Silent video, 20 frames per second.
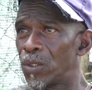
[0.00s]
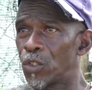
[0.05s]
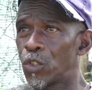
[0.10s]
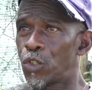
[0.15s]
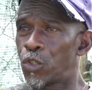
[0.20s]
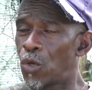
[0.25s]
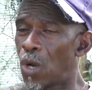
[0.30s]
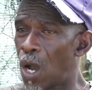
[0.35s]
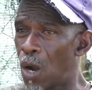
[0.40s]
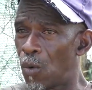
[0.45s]

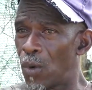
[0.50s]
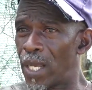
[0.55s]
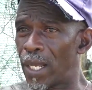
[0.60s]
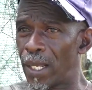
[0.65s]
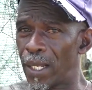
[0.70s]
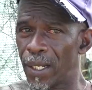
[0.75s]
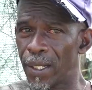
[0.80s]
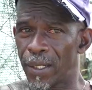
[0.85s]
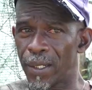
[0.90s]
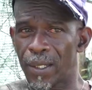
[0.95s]
throw
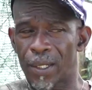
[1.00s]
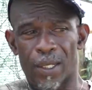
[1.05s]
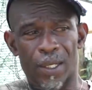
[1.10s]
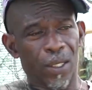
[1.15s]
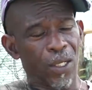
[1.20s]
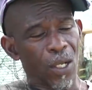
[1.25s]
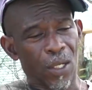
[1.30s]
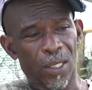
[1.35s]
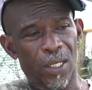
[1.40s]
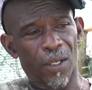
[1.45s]
away
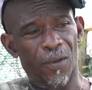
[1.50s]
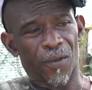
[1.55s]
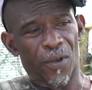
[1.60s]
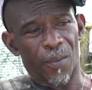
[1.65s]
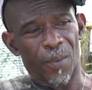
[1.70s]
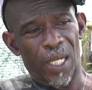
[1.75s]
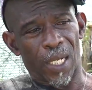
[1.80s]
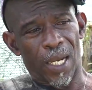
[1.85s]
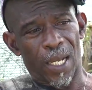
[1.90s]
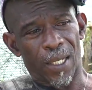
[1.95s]
nothing
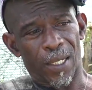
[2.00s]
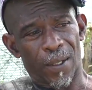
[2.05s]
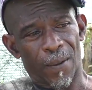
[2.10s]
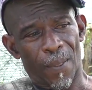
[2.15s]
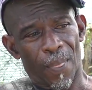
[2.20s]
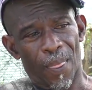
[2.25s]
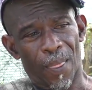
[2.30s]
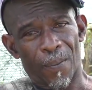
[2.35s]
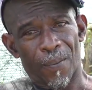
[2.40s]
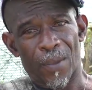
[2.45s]
from the
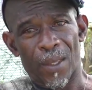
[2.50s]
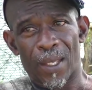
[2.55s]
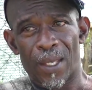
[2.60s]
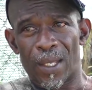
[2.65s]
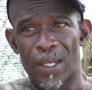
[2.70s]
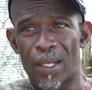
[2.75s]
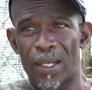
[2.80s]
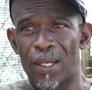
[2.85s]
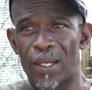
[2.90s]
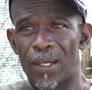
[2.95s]

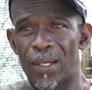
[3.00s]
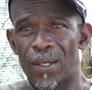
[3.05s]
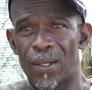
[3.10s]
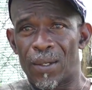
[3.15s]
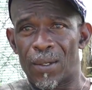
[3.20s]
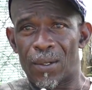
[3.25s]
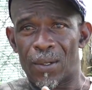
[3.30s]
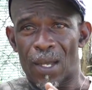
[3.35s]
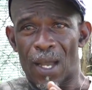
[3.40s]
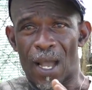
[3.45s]

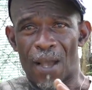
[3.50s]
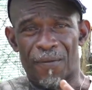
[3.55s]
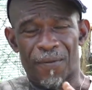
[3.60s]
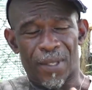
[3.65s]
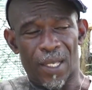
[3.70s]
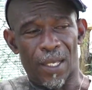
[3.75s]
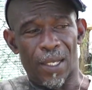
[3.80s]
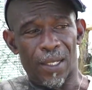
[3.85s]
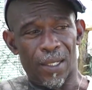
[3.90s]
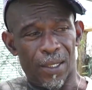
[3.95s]
land.
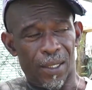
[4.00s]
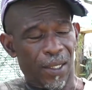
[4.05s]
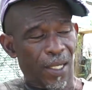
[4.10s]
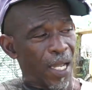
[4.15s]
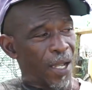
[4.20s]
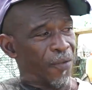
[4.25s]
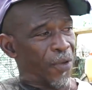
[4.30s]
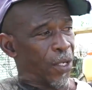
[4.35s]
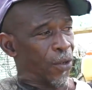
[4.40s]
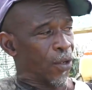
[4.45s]
After
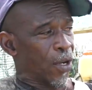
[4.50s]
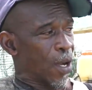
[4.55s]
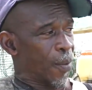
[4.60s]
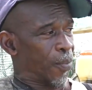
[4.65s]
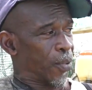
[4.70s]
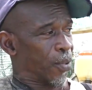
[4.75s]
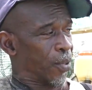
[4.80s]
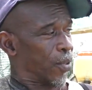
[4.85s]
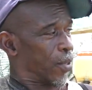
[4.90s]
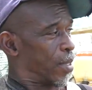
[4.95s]
every
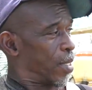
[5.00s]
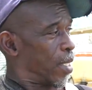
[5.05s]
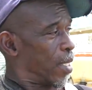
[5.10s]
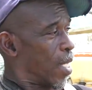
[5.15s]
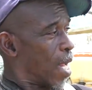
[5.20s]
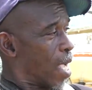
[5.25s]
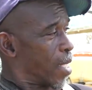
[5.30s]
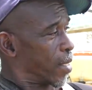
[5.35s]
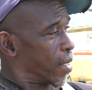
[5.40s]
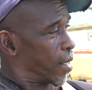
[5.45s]
crop, the
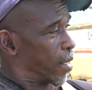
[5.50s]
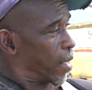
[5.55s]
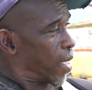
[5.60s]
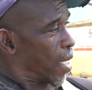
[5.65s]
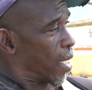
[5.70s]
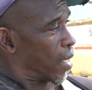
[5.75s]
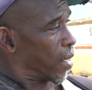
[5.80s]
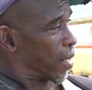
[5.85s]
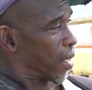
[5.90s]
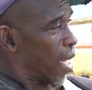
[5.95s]
land
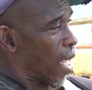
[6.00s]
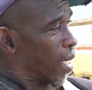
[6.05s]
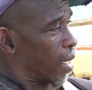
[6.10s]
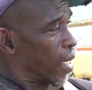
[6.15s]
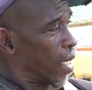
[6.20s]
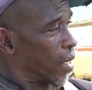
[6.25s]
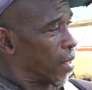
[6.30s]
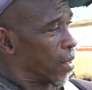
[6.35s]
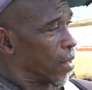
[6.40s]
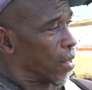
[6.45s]
stays
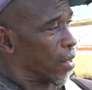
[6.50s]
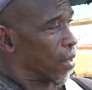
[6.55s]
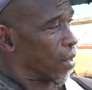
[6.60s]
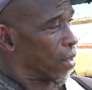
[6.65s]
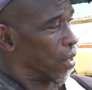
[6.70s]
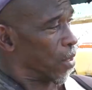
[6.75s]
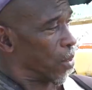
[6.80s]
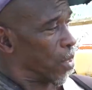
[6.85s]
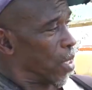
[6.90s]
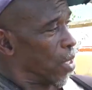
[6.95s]
like this.
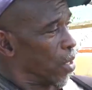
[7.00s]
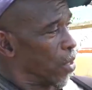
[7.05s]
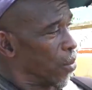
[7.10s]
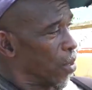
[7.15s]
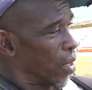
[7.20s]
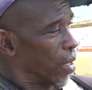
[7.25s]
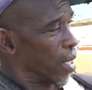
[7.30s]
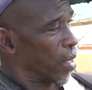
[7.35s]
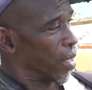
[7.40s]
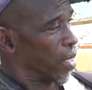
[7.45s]
You see on the
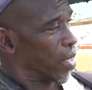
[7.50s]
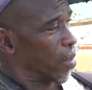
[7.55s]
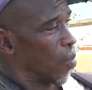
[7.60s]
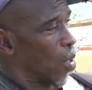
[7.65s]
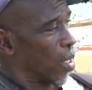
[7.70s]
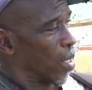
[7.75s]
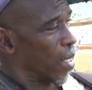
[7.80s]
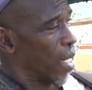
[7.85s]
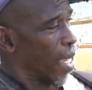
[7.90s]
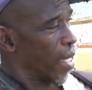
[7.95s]
ground there, this
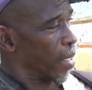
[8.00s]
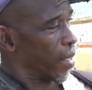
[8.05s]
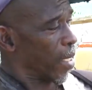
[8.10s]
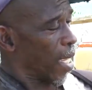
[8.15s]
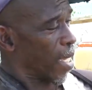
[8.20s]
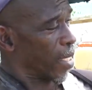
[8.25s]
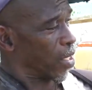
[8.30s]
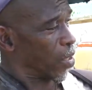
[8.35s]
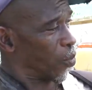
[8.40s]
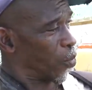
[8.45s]
morning
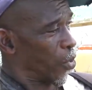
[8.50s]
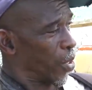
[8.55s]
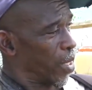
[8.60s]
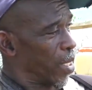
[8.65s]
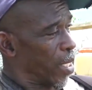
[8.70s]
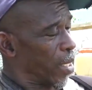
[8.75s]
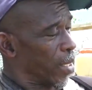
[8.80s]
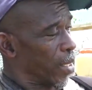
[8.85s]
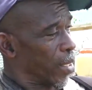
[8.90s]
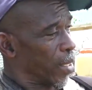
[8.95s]
I sprayed
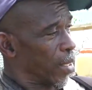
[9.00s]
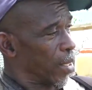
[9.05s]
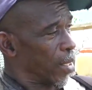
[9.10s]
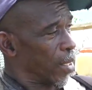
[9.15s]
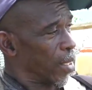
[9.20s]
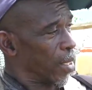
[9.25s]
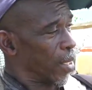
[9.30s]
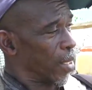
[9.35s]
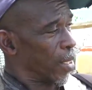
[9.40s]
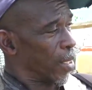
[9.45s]
it.
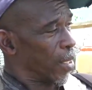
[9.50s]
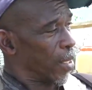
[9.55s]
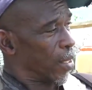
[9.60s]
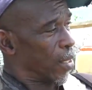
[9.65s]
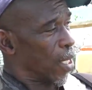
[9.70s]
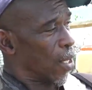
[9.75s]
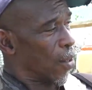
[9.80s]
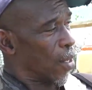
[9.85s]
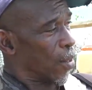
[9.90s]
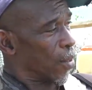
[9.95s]

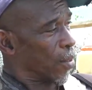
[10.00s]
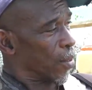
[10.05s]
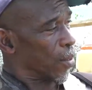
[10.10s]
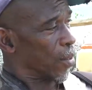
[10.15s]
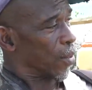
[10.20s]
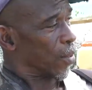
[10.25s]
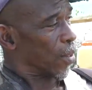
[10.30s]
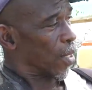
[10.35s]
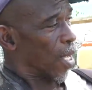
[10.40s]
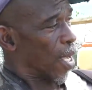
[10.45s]
Now,
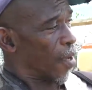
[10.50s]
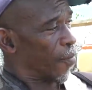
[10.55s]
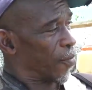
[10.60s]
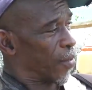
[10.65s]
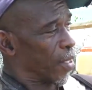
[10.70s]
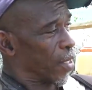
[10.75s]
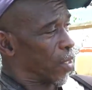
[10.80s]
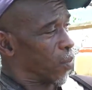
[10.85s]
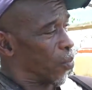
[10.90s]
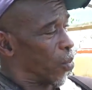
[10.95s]

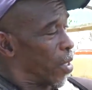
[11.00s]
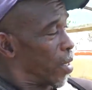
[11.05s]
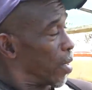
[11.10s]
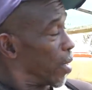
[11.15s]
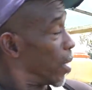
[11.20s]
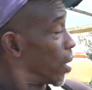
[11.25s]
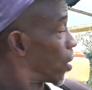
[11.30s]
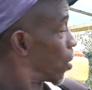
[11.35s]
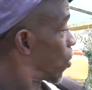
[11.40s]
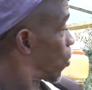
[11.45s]
after spraying,
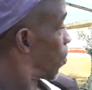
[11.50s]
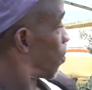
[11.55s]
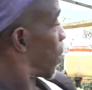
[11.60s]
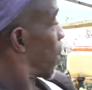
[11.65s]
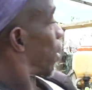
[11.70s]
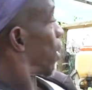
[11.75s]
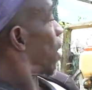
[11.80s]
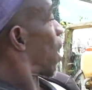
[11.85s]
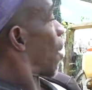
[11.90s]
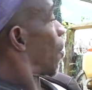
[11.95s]
this
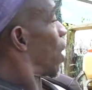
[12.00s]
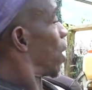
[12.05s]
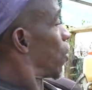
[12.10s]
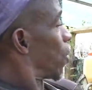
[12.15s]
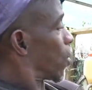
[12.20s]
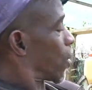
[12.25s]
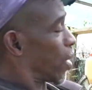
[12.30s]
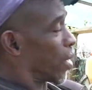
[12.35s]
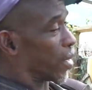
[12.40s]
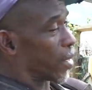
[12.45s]
cabbage
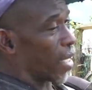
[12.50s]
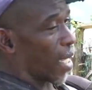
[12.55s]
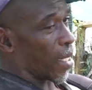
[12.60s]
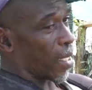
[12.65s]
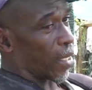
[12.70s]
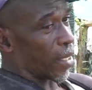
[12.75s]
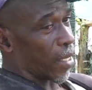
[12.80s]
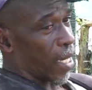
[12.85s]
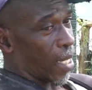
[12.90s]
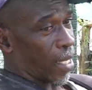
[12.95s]
you see inside
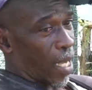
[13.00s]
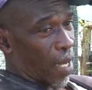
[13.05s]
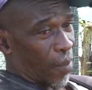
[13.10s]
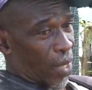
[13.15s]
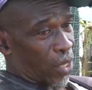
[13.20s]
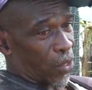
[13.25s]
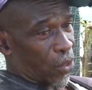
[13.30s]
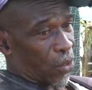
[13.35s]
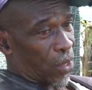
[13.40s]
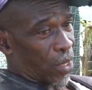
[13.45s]
there, that
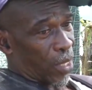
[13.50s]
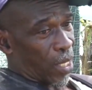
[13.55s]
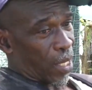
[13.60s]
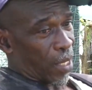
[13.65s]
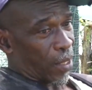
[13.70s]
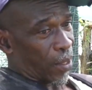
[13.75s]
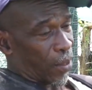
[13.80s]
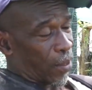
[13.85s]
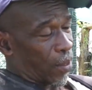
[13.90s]
cabbage going there.